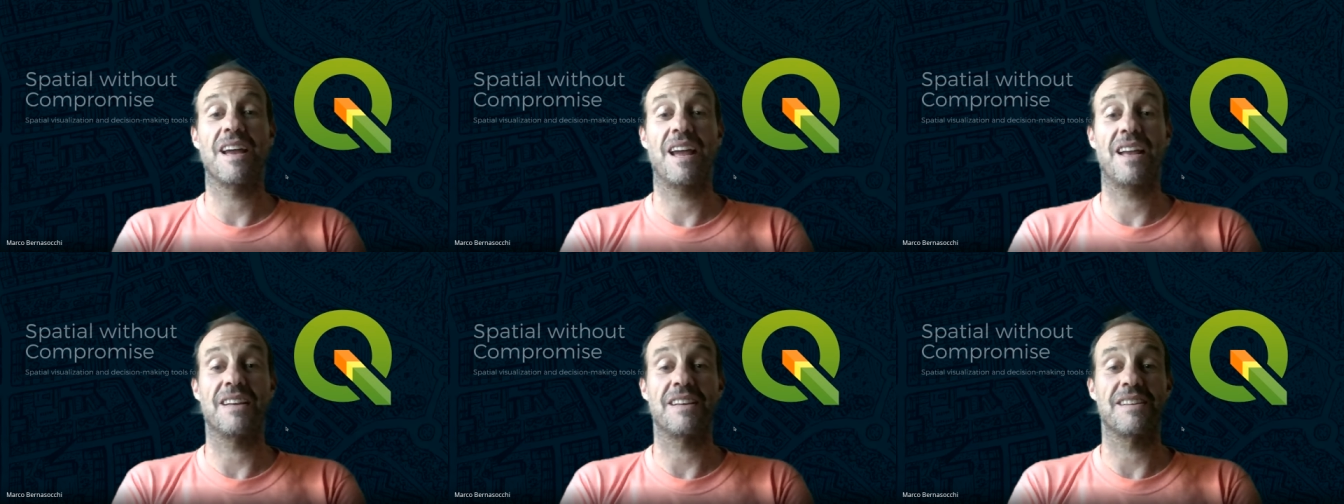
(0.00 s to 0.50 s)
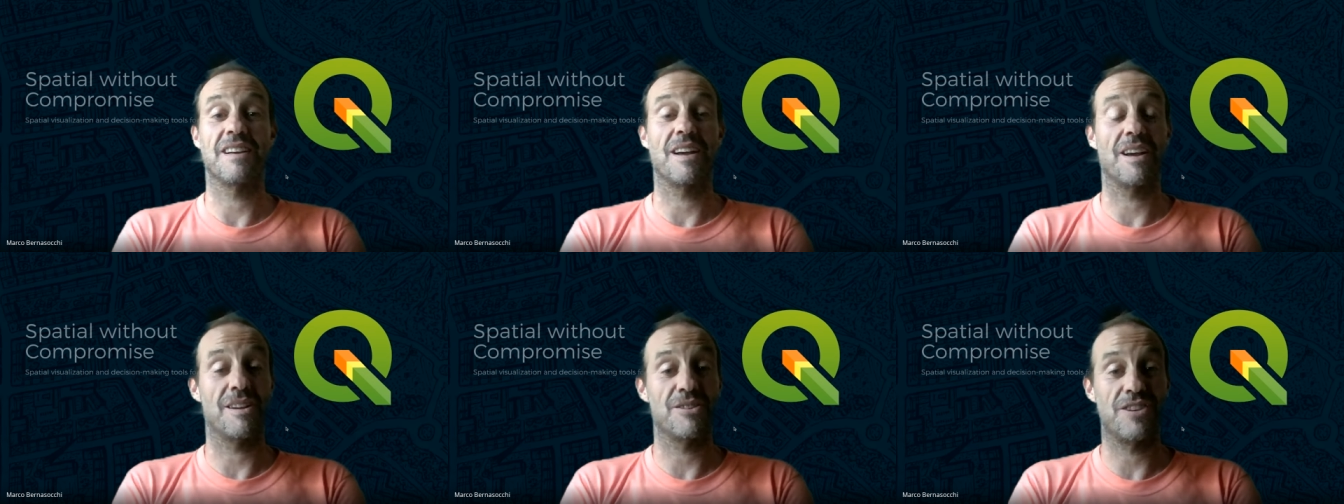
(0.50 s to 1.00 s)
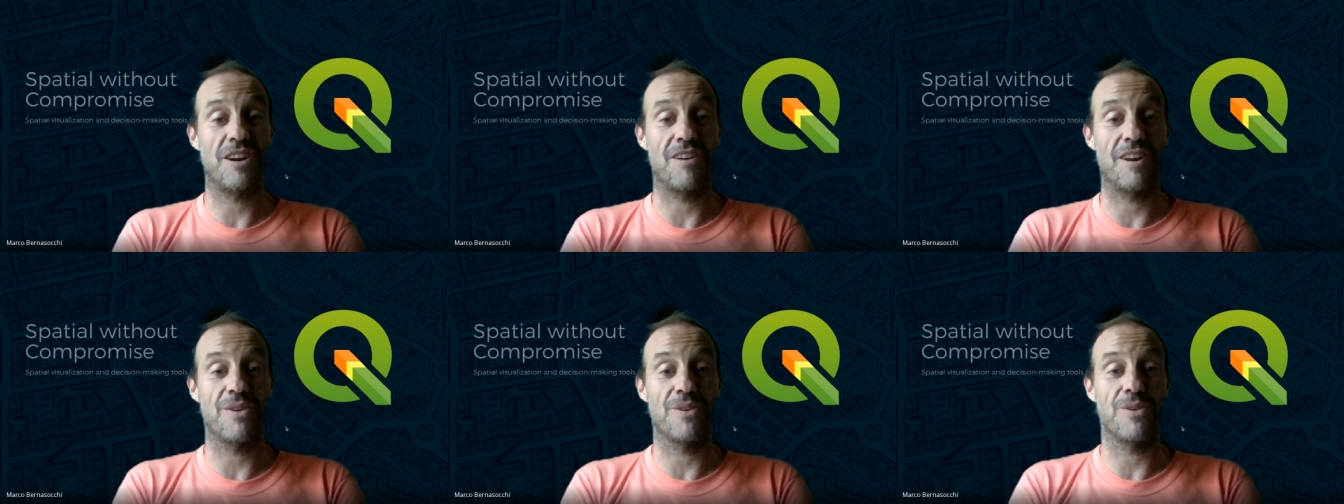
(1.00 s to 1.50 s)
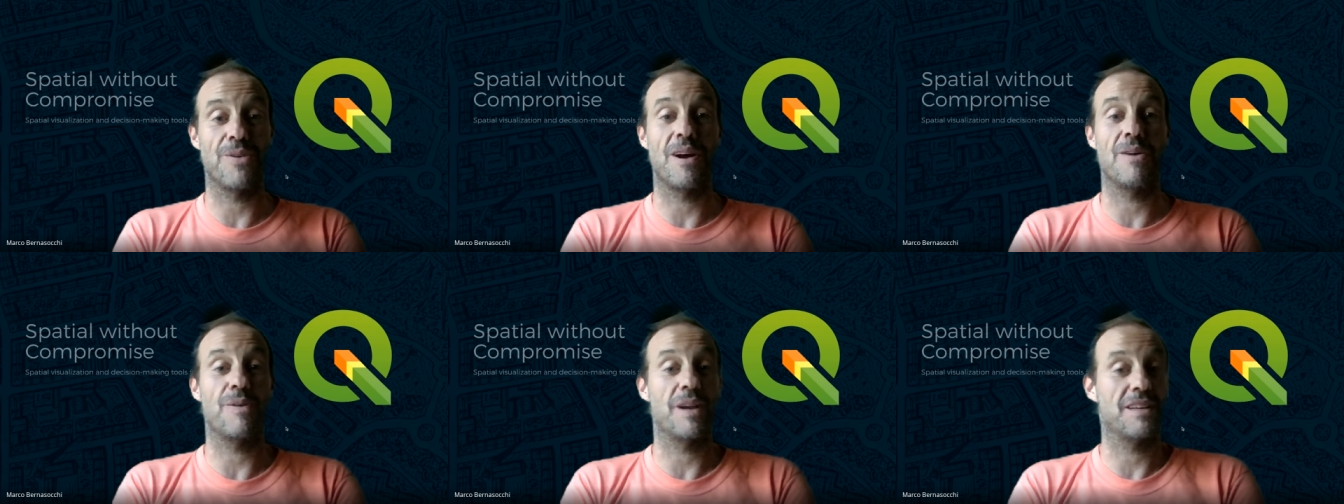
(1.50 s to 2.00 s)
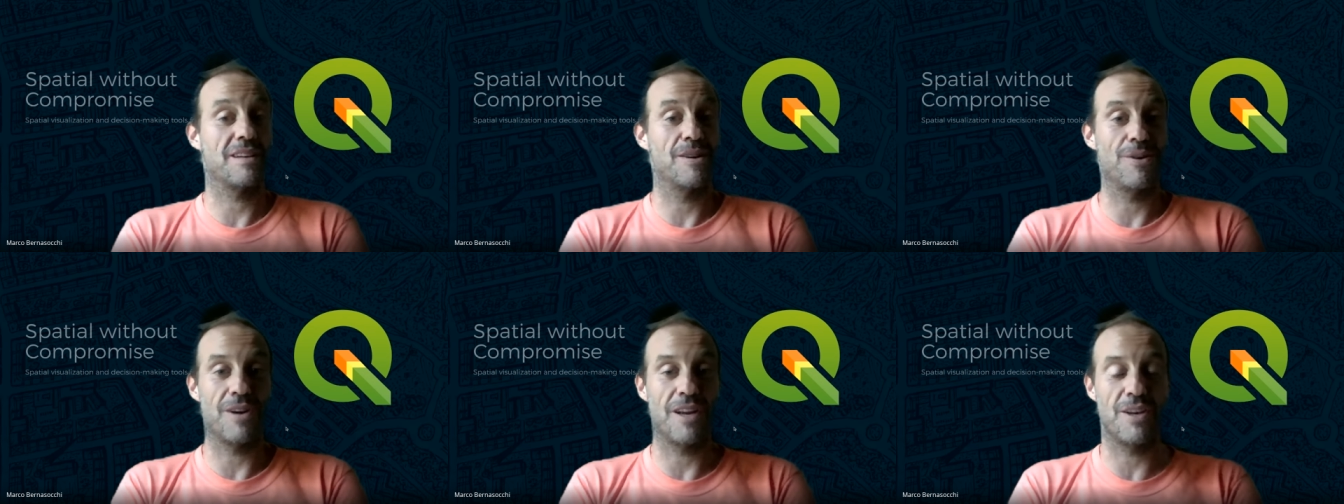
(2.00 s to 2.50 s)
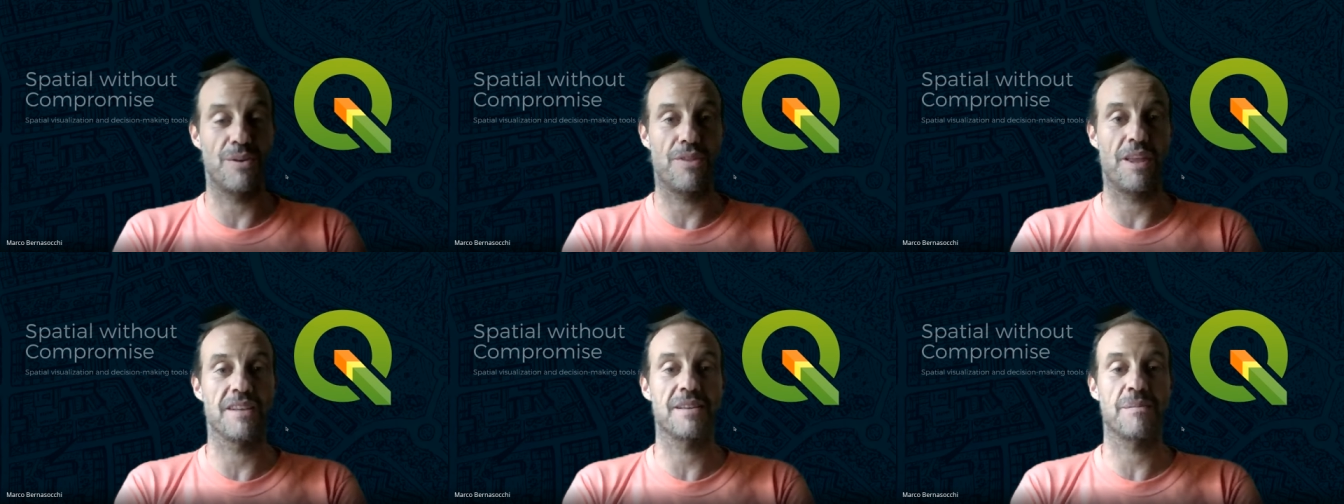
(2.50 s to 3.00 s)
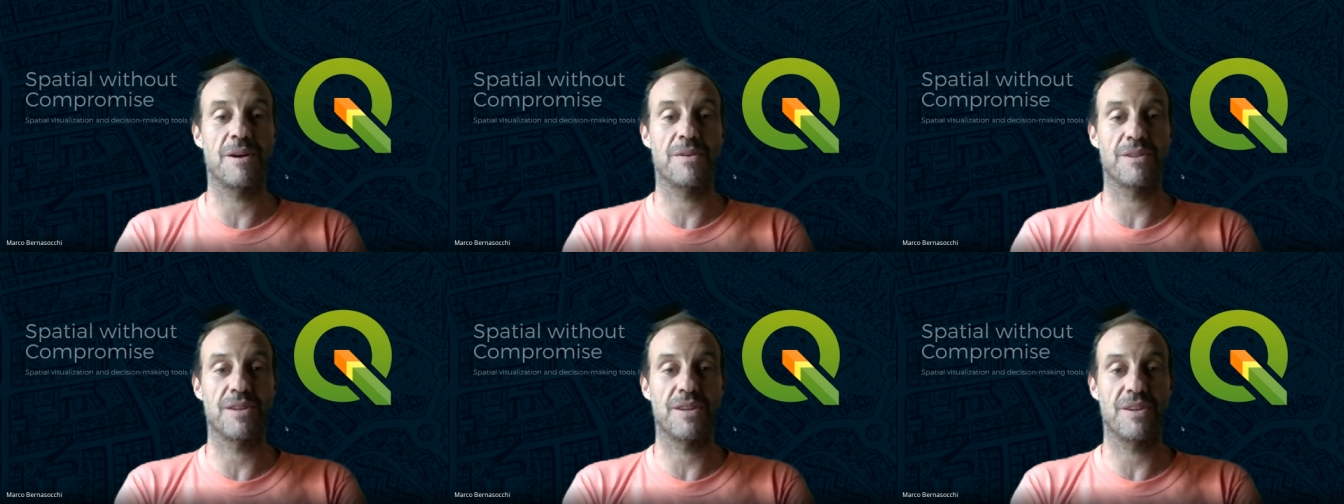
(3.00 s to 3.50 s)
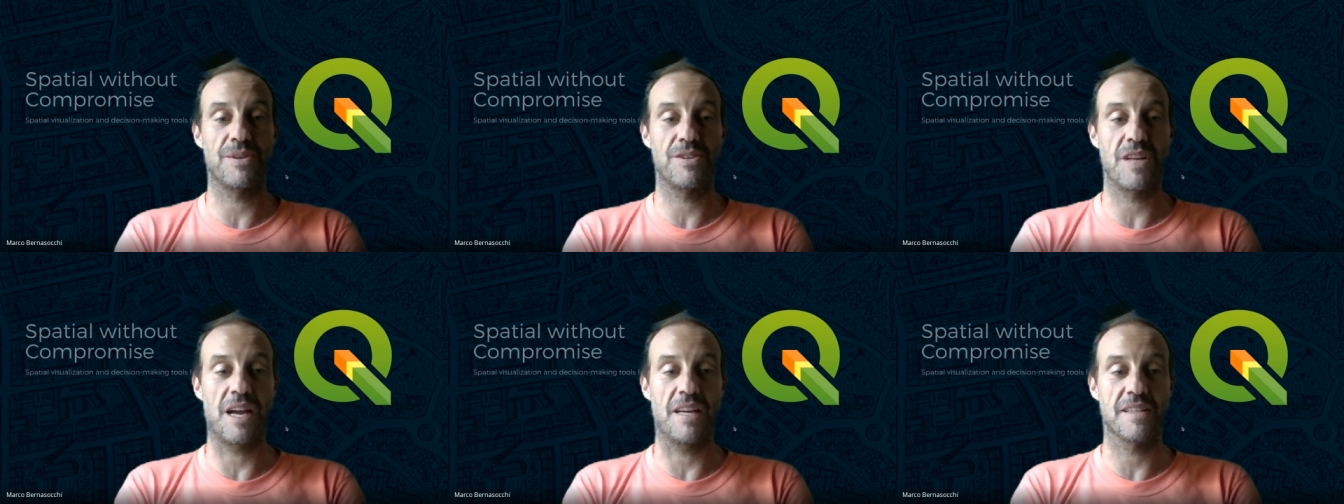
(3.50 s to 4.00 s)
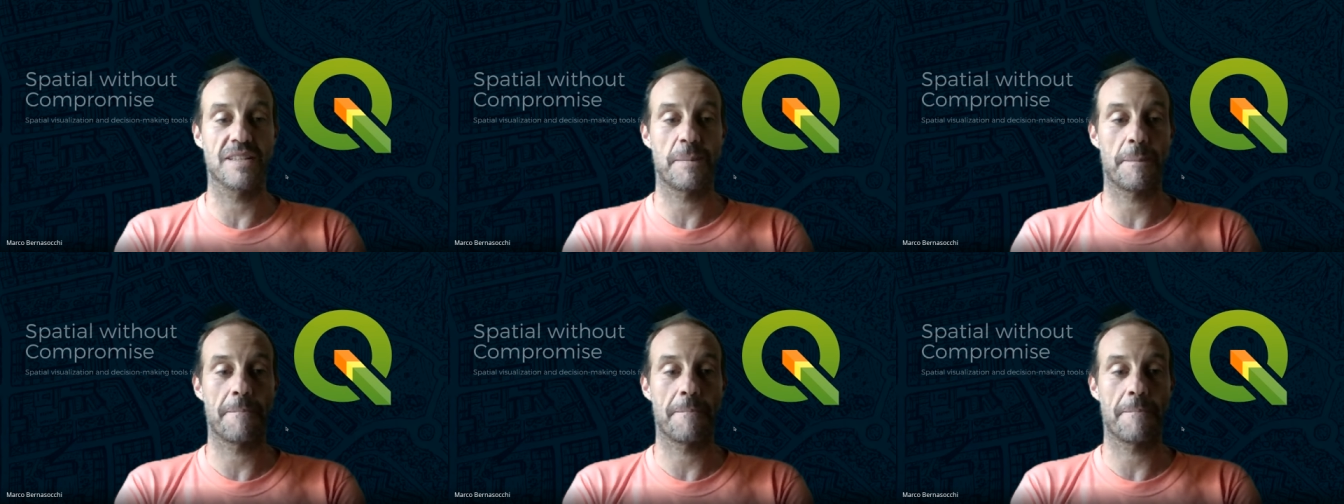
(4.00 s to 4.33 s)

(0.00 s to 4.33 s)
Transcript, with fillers: and uh, sharing your know-how and learning new things about QGIS.